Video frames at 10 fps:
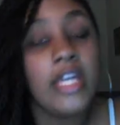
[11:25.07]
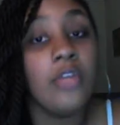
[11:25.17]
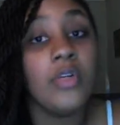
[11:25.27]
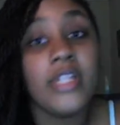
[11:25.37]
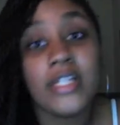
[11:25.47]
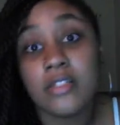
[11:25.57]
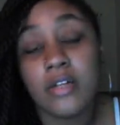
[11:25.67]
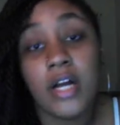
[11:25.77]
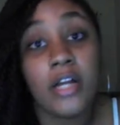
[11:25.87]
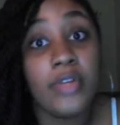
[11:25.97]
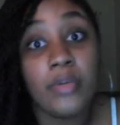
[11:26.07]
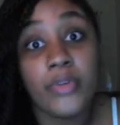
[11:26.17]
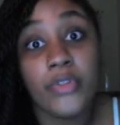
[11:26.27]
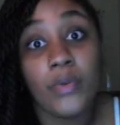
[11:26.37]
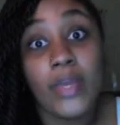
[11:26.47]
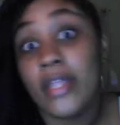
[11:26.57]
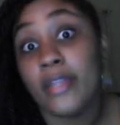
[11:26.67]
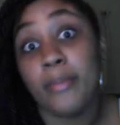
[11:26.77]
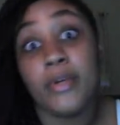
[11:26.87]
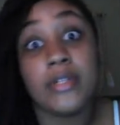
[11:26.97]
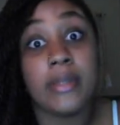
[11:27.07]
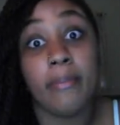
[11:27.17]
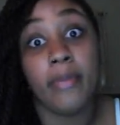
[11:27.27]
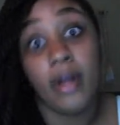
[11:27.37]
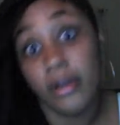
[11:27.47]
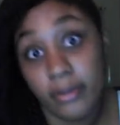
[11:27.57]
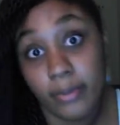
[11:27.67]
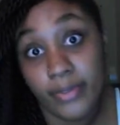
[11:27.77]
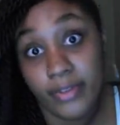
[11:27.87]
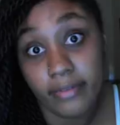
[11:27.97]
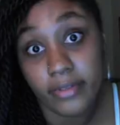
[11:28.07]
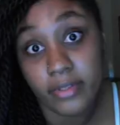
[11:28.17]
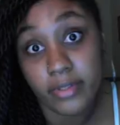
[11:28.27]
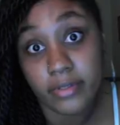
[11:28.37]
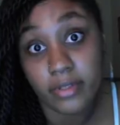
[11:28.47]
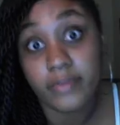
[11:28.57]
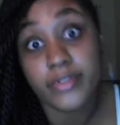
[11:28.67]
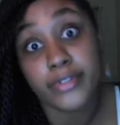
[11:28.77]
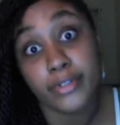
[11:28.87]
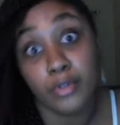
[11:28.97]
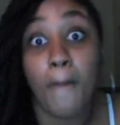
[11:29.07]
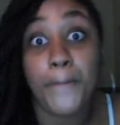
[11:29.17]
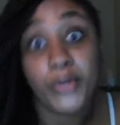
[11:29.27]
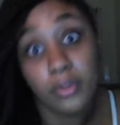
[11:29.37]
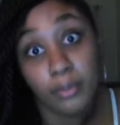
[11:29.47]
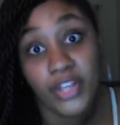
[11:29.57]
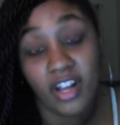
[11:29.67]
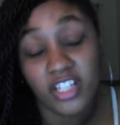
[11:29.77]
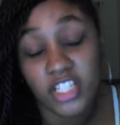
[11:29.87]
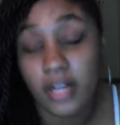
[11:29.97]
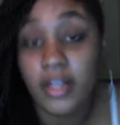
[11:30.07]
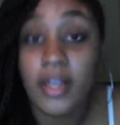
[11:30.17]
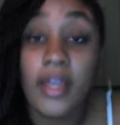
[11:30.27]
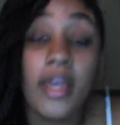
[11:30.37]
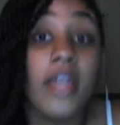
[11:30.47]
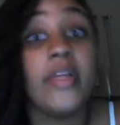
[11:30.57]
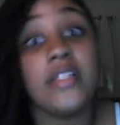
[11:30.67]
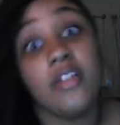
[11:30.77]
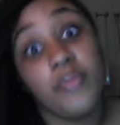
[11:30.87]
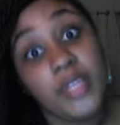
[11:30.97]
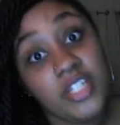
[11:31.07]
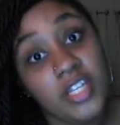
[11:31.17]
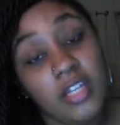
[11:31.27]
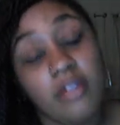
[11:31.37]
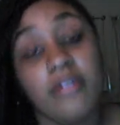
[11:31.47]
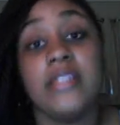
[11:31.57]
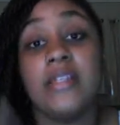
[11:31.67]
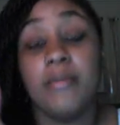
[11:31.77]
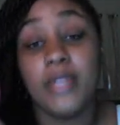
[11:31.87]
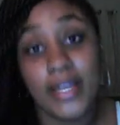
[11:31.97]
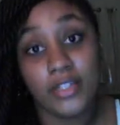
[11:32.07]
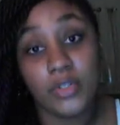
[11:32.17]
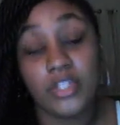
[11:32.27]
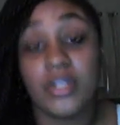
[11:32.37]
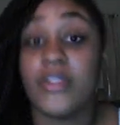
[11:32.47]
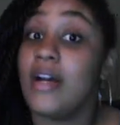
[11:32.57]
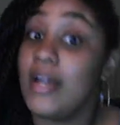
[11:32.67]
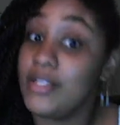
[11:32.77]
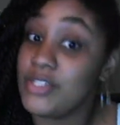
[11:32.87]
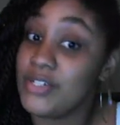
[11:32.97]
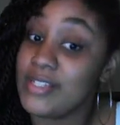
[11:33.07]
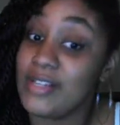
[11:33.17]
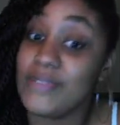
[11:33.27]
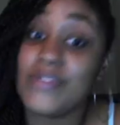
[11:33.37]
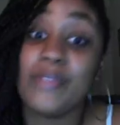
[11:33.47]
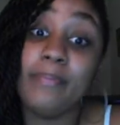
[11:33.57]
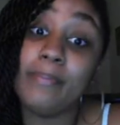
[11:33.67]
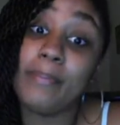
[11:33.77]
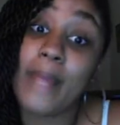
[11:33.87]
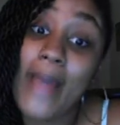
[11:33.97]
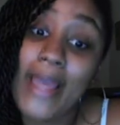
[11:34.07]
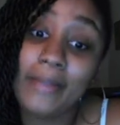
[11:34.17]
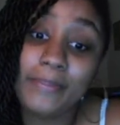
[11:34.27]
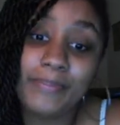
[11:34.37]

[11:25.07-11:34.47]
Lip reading: It only has to agree with the way that the person I'm partnered with envisions love. So, booyakasha. Anyways, love, peace, chicken grease. Be kind to each other and to yourselves. Bye bye.